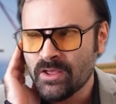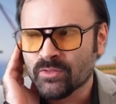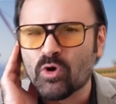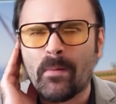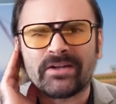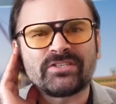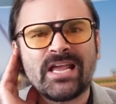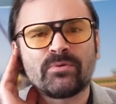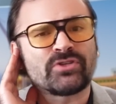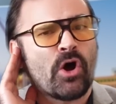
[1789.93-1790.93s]
robot's
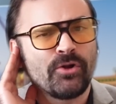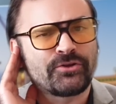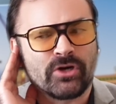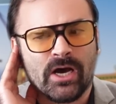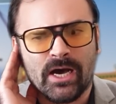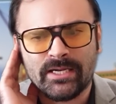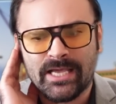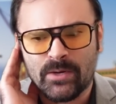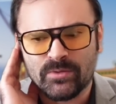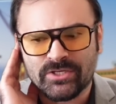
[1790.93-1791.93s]
name was Ultron,
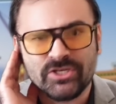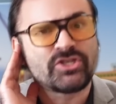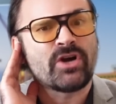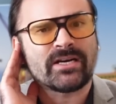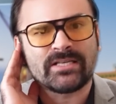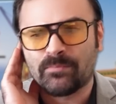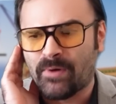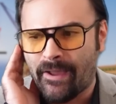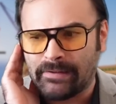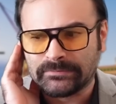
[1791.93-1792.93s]
and it was constructed by...